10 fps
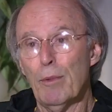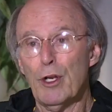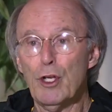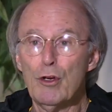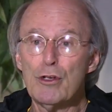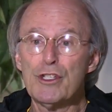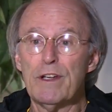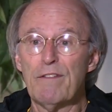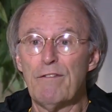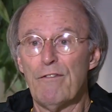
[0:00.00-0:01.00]
But
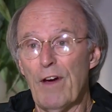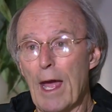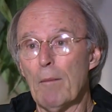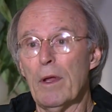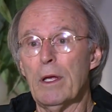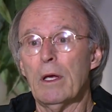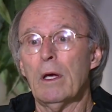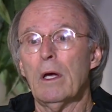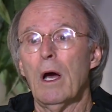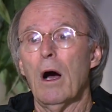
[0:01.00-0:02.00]
using family
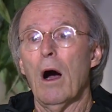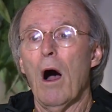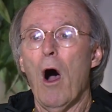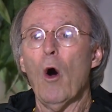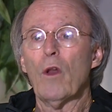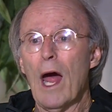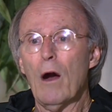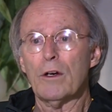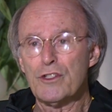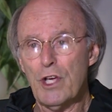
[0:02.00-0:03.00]
on
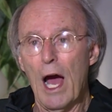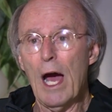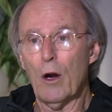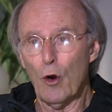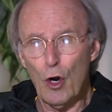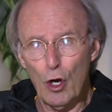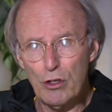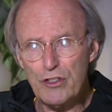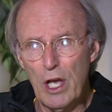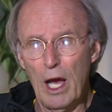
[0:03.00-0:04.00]
our side, on
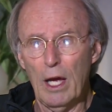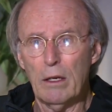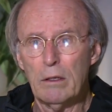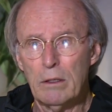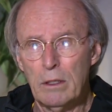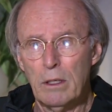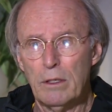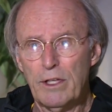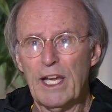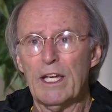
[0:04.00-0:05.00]
her side,
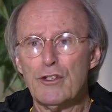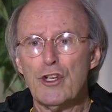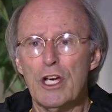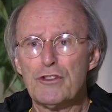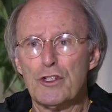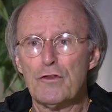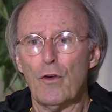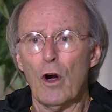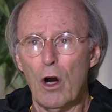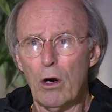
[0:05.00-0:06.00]
to get justice
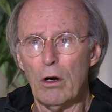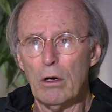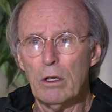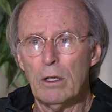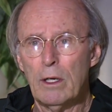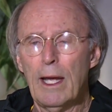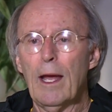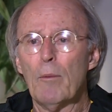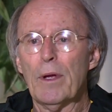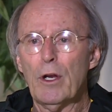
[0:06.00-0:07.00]
for her,
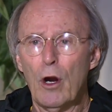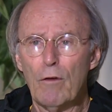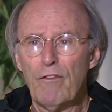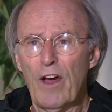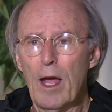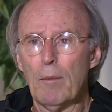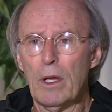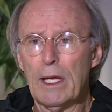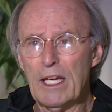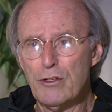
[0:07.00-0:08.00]
helping her
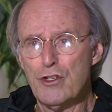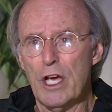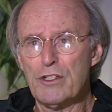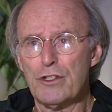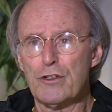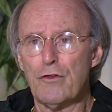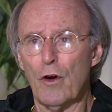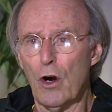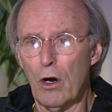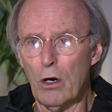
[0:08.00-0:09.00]
family get justice
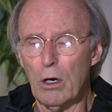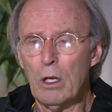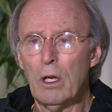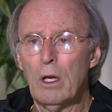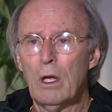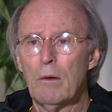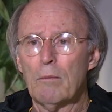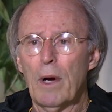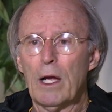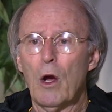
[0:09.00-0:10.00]
for her
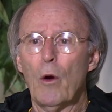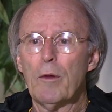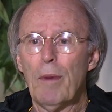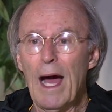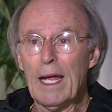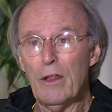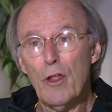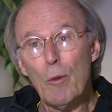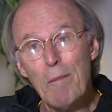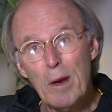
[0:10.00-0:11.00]
by going back
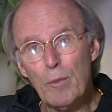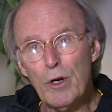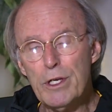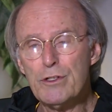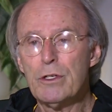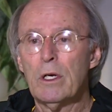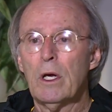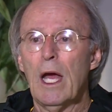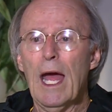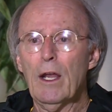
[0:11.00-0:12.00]
in their memories
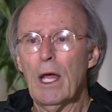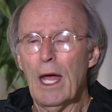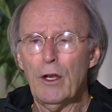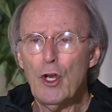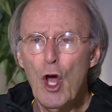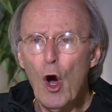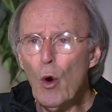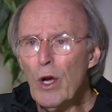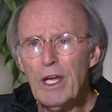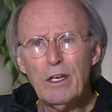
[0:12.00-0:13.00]
and
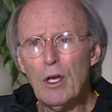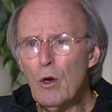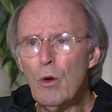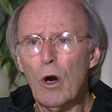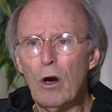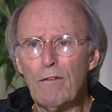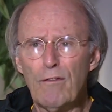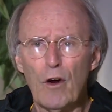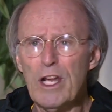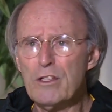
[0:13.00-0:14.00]
knowing who her
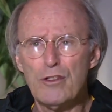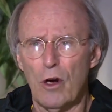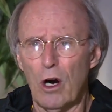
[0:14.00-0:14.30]
friends